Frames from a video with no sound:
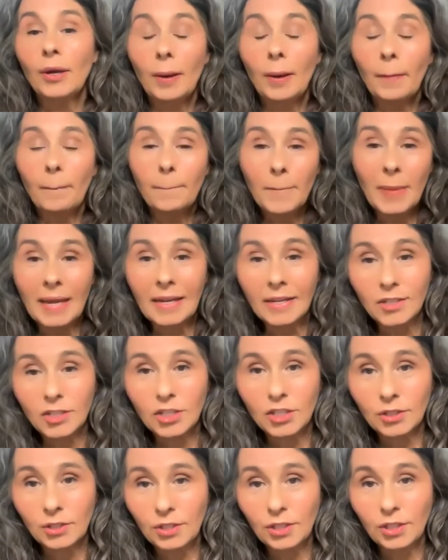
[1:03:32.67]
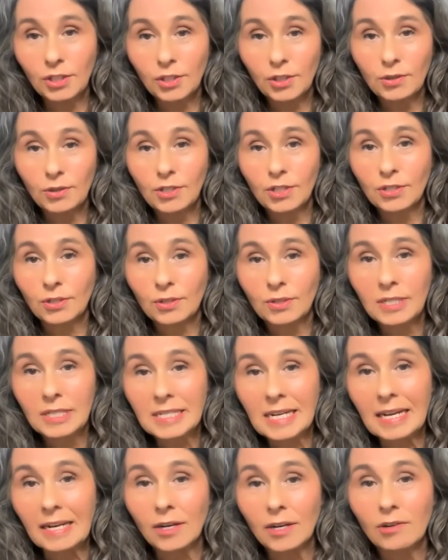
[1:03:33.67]
Make sure you use your
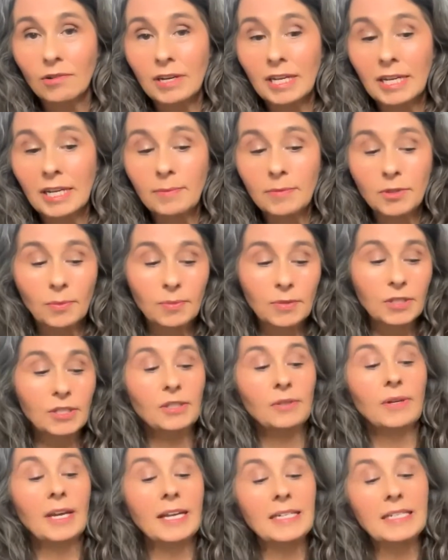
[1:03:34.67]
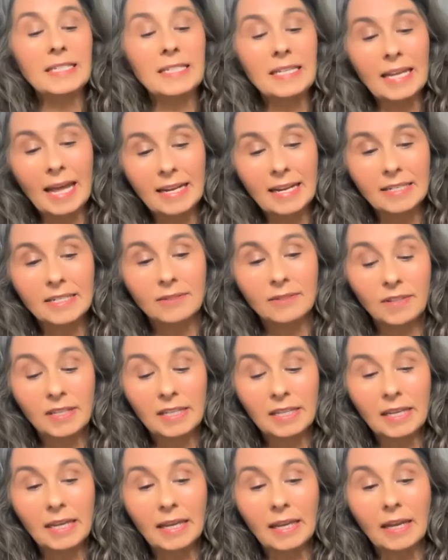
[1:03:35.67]
suntan creams up so you'll get to the end of the
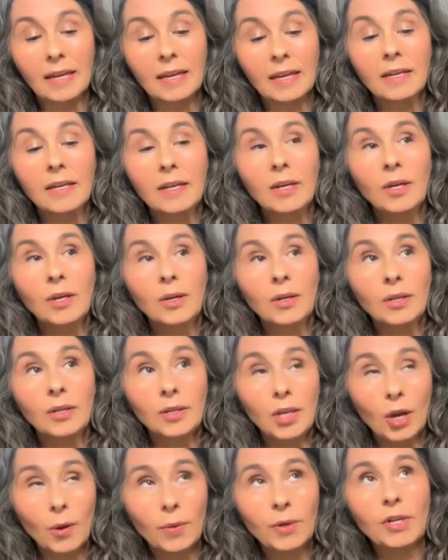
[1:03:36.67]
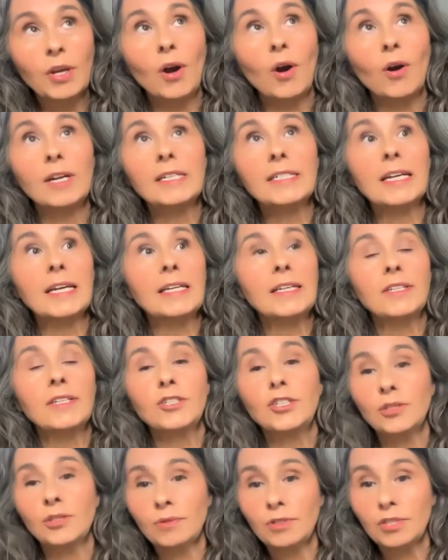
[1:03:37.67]
year. Go on your holiday in
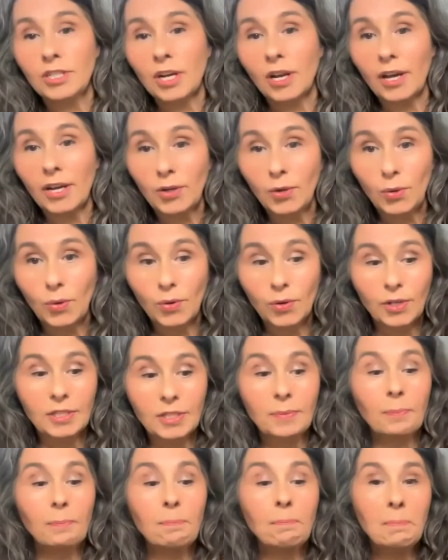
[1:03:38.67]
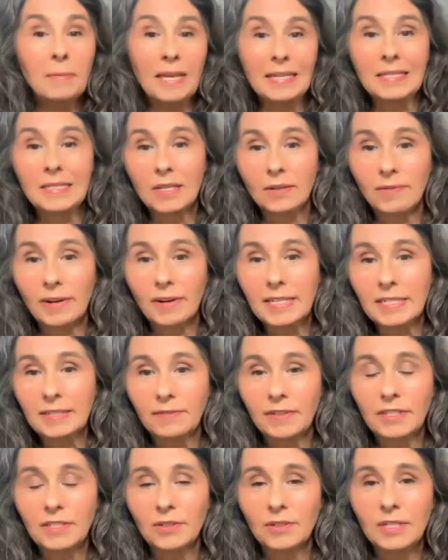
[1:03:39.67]
June, July and August, mix the rest of
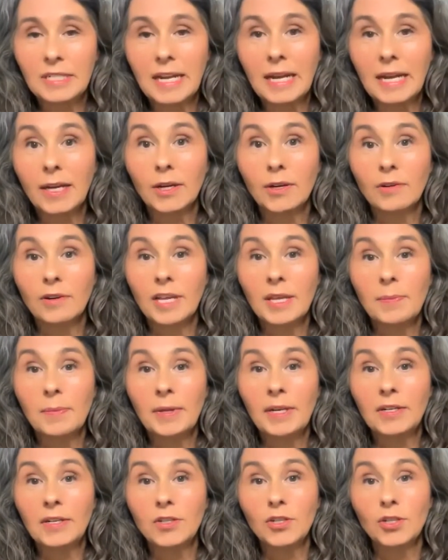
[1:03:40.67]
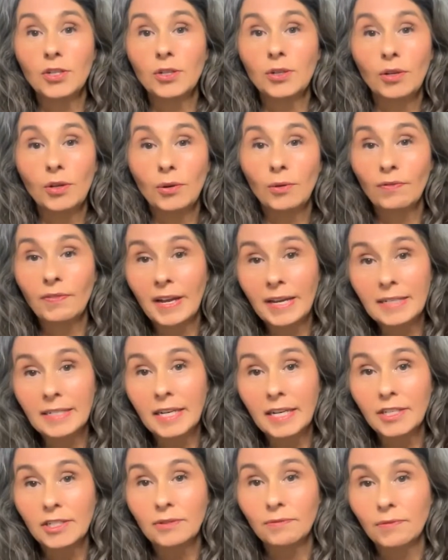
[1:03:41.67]
your suntan cream into your
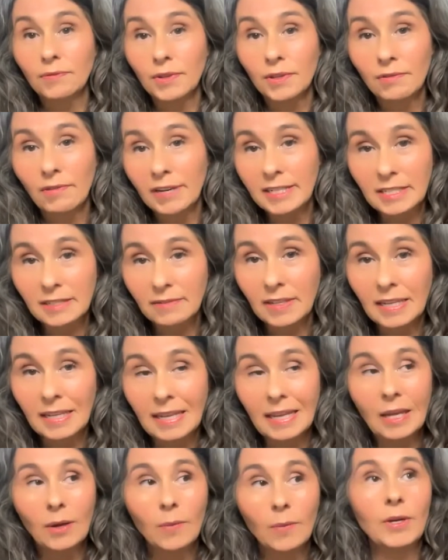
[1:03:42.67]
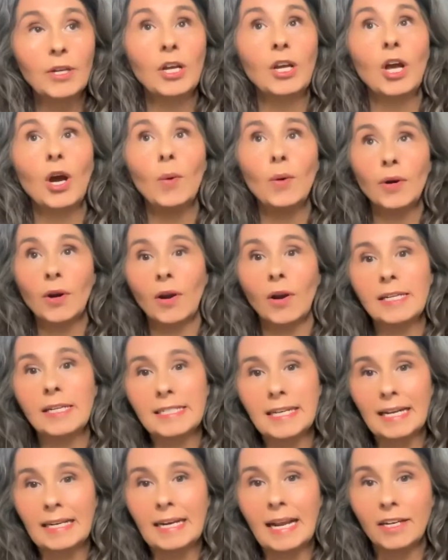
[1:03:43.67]
foundation for the rest of the year. When you go on
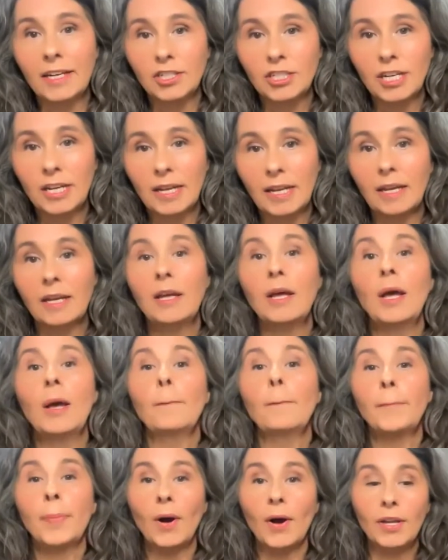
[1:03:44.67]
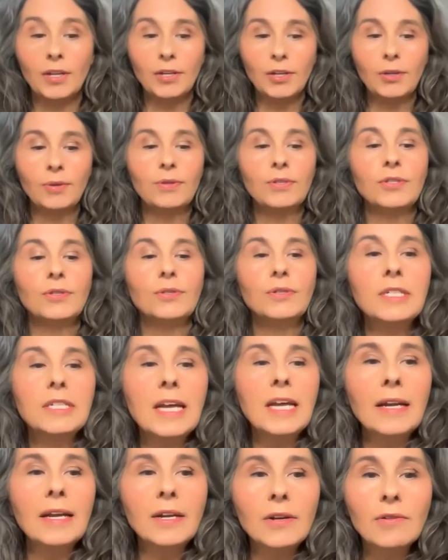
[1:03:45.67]
holiday next year, buy a new
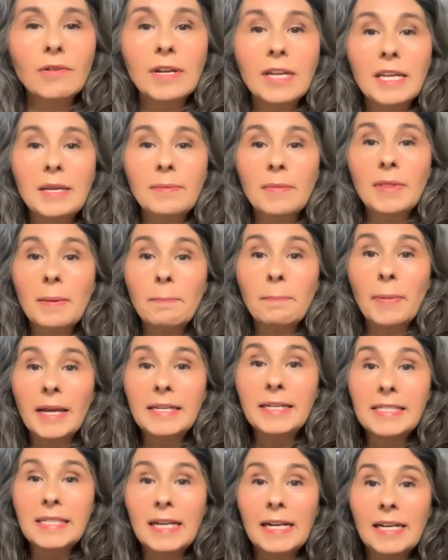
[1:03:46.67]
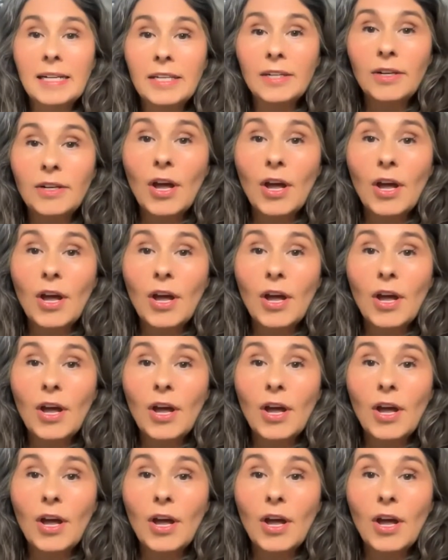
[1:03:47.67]
suntan cream, and then basically,